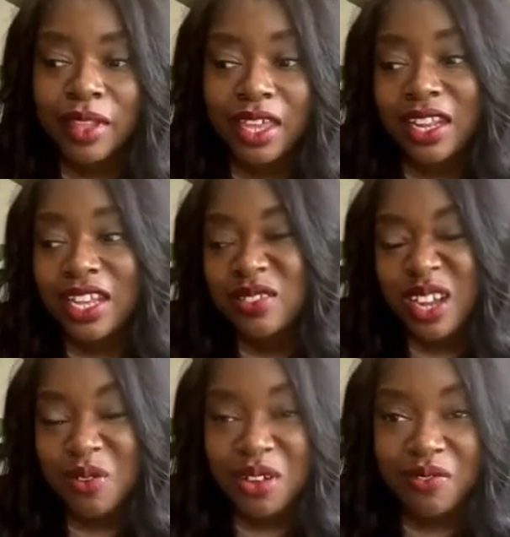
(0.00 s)
And that's what I
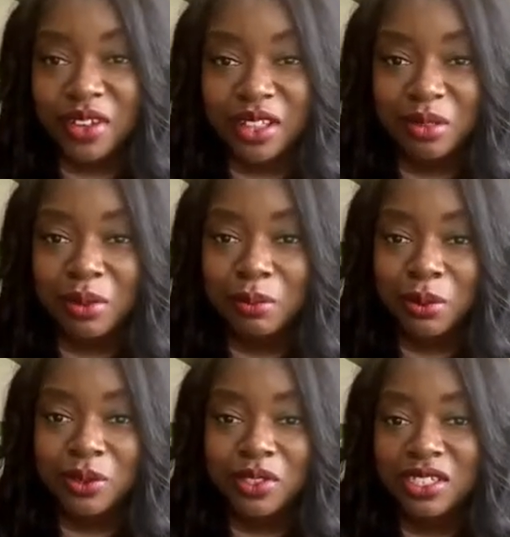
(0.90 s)
want for other
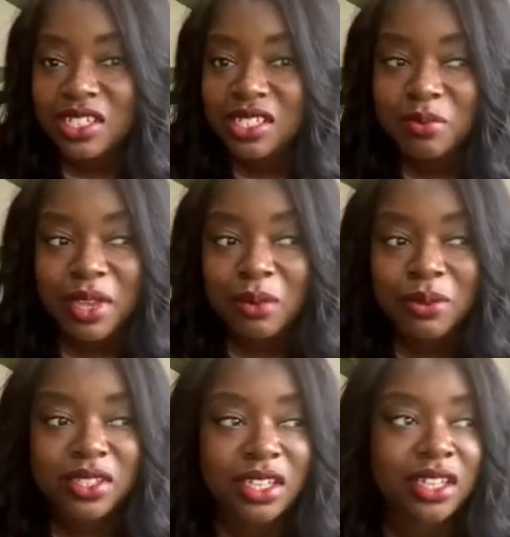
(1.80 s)
people, to just be able
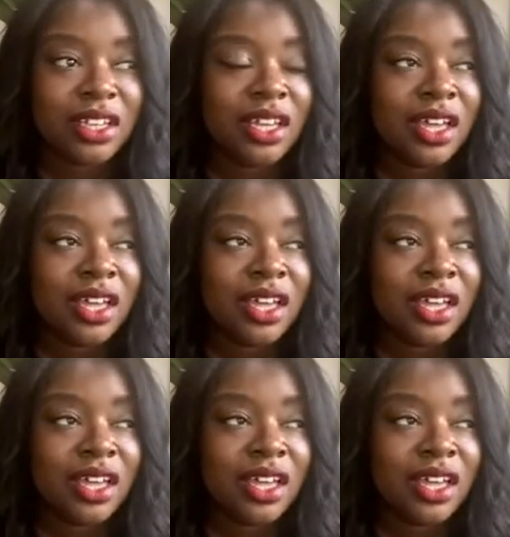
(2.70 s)
to